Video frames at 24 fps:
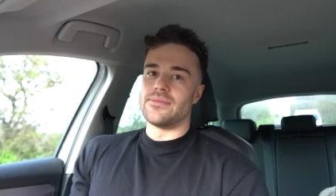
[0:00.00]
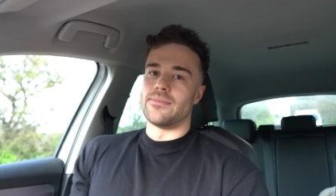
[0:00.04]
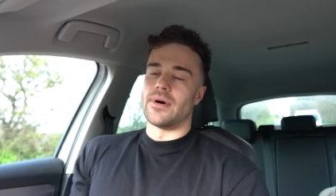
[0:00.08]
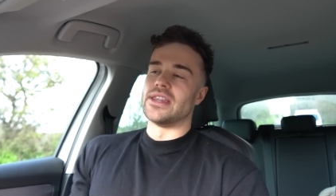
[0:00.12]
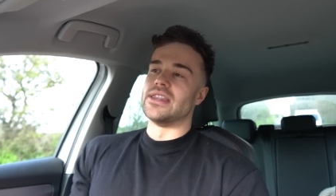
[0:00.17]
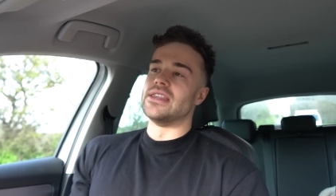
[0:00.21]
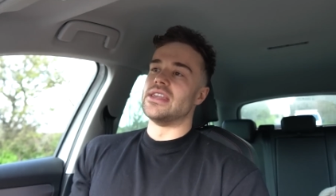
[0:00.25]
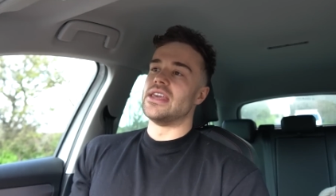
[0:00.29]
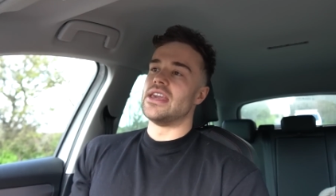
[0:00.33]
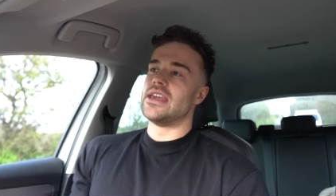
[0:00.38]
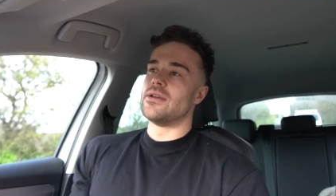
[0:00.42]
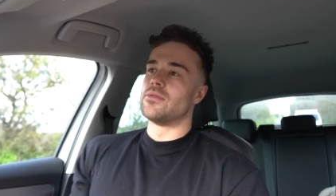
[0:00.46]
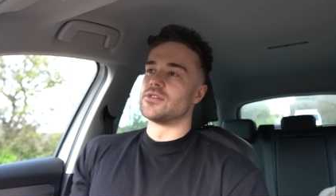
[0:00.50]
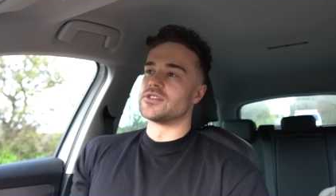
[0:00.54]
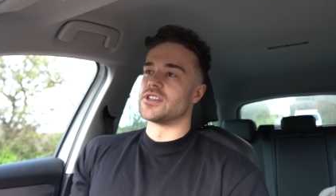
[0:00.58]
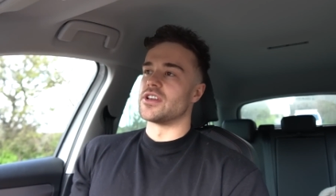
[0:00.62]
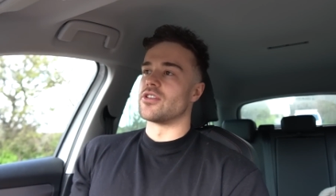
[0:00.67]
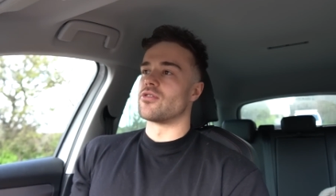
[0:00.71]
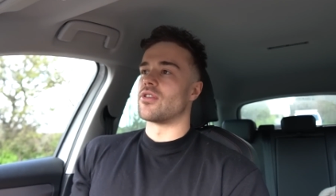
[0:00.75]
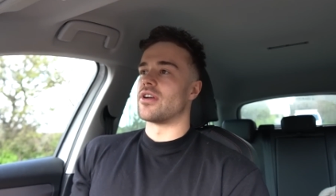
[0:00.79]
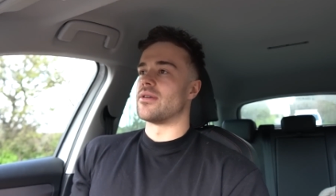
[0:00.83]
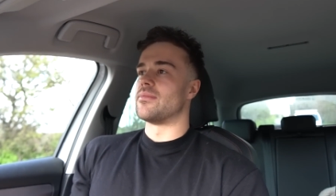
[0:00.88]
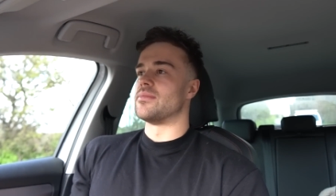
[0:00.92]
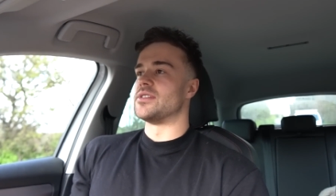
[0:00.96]
My knee was
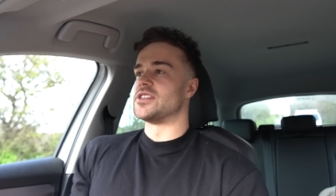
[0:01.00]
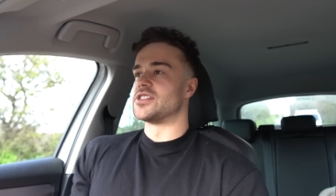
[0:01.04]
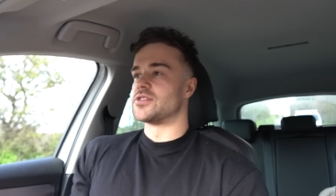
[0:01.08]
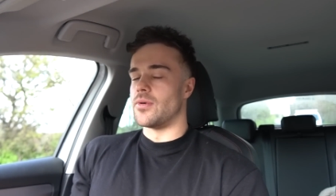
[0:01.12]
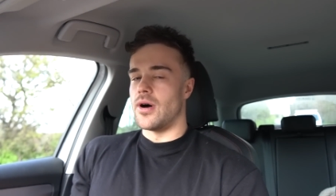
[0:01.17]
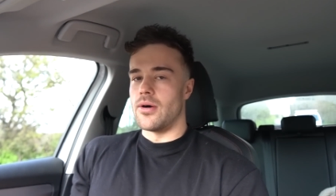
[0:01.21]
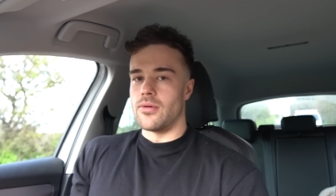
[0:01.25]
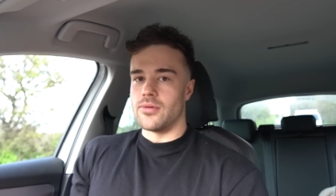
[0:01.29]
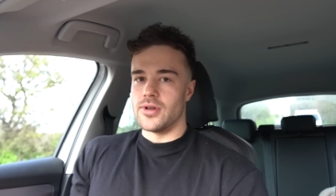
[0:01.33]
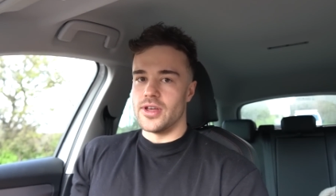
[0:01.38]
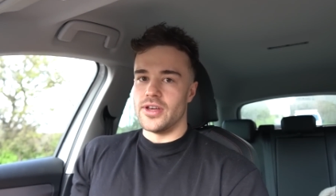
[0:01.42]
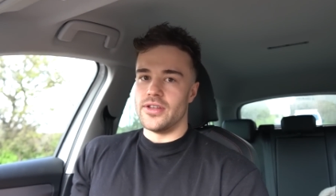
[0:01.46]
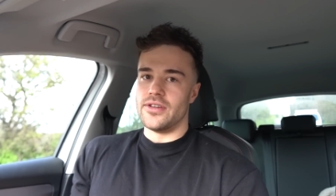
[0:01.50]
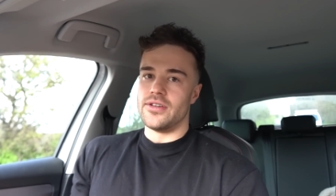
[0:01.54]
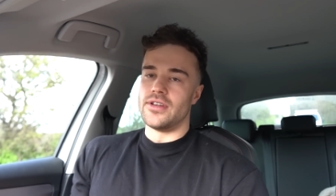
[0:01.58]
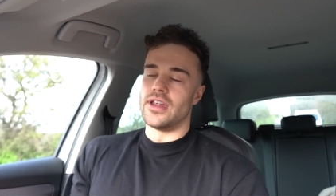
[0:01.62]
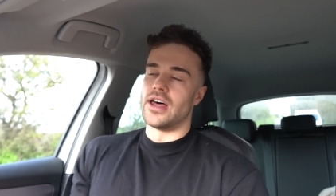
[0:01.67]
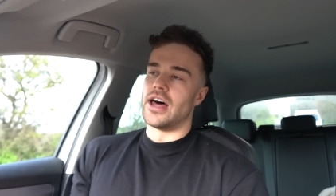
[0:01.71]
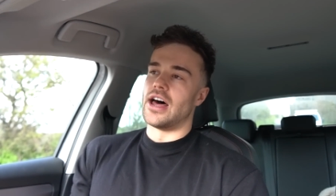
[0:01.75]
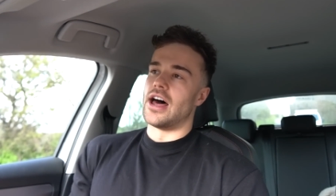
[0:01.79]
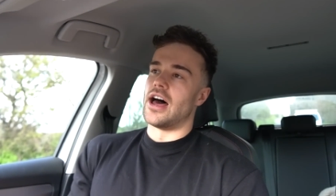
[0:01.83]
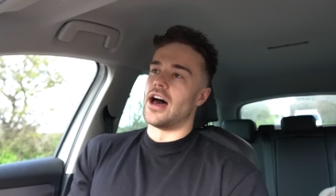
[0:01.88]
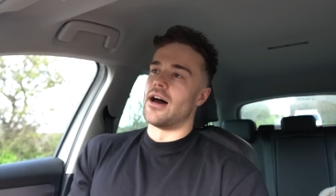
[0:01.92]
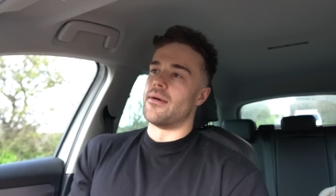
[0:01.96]
incredibly swollen.
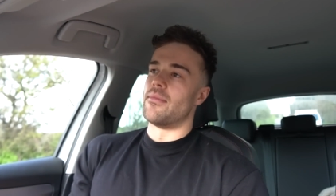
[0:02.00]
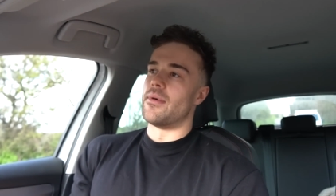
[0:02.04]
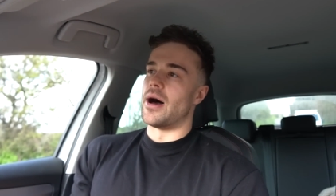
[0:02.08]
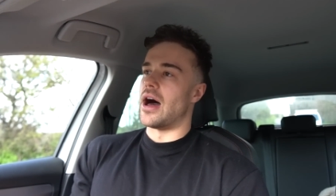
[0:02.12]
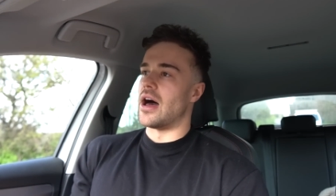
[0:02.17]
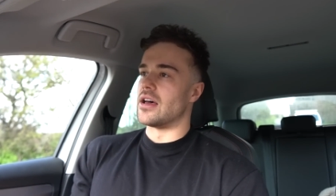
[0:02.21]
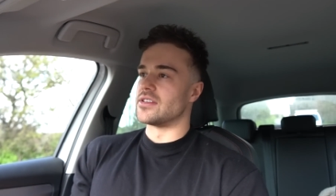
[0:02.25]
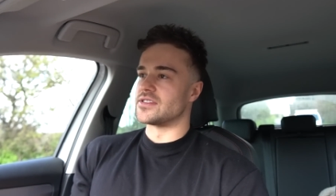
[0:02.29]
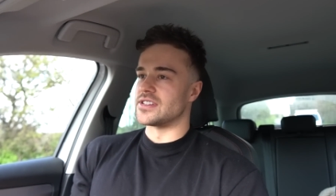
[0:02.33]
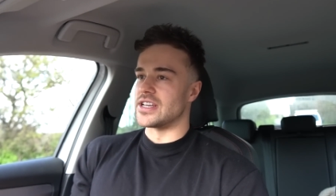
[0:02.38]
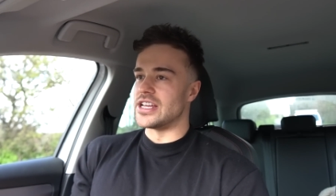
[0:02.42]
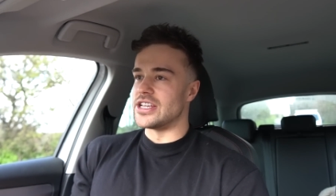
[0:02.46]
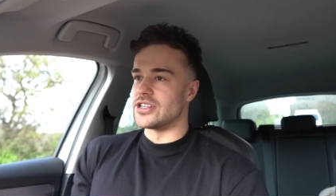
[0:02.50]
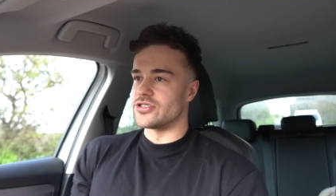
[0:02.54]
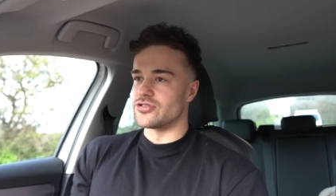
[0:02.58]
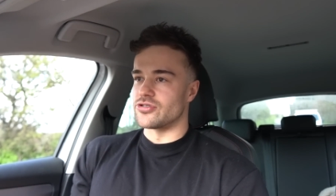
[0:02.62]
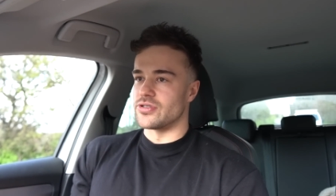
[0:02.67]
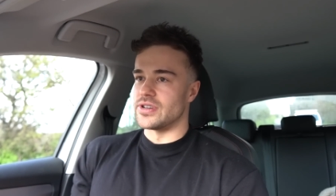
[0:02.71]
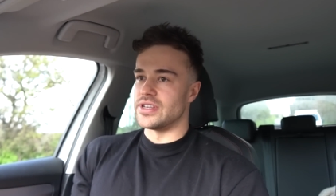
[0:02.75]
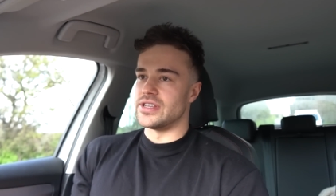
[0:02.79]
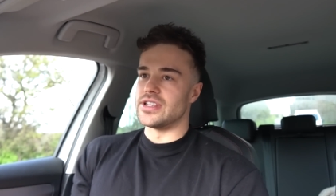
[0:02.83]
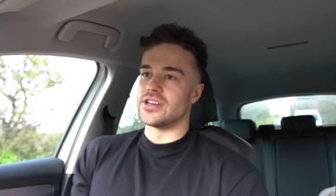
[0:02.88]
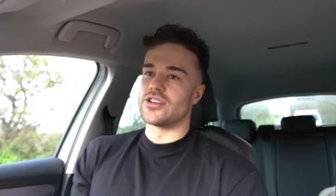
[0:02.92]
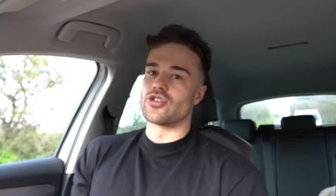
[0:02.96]
Um, I was
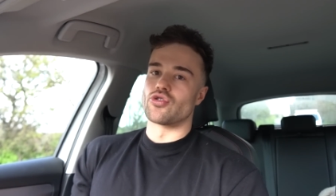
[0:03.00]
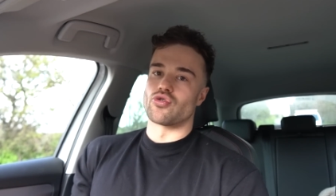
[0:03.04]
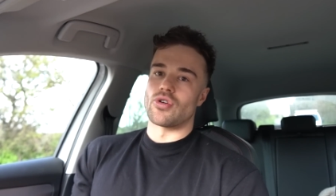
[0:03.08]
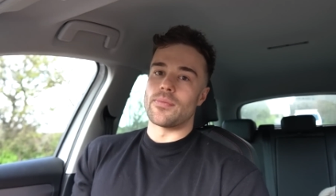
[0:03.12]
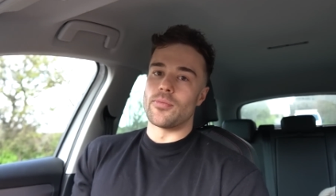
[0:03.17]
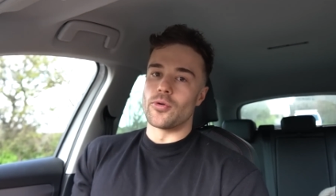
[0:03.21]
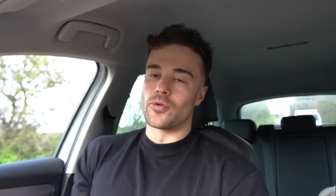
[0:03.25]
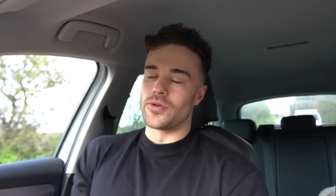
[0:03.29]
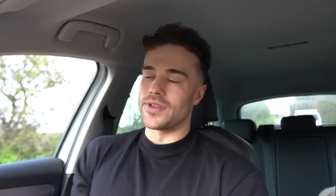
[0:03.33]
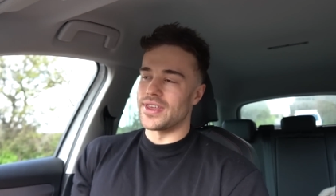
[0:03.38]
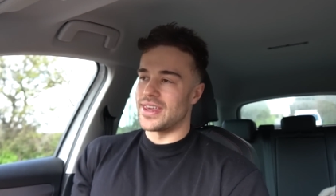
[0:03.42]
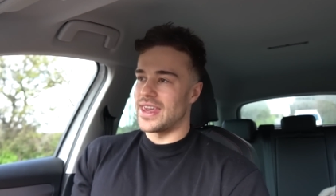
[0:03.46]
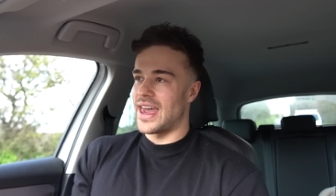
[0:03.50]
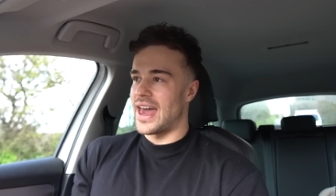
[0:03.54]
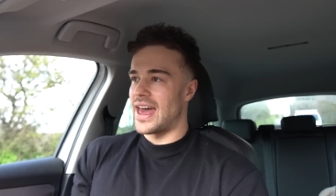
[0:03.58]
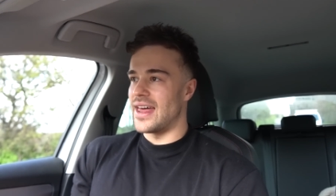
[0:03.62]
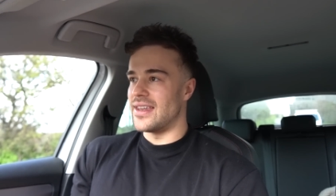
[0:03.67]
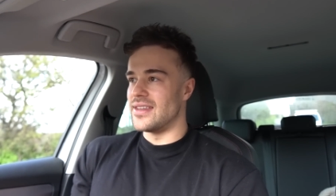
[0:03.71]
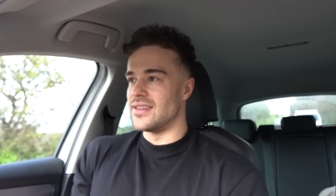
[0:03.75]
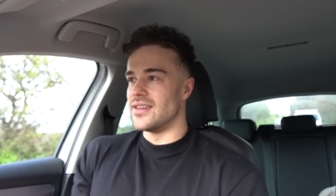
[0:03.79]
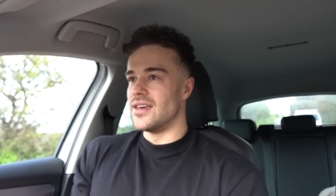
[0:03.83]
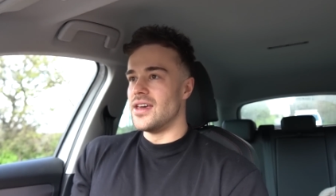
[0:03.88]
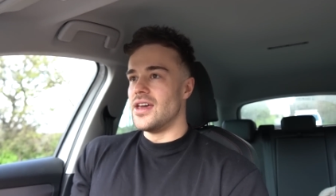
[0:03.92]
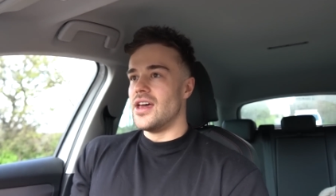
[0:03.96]
literally crippled
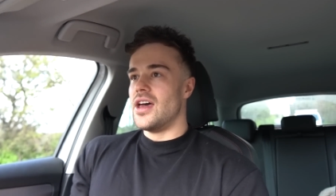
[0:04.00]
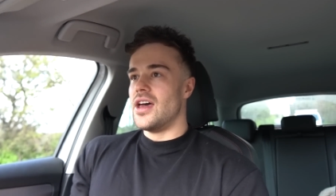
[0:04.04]
again.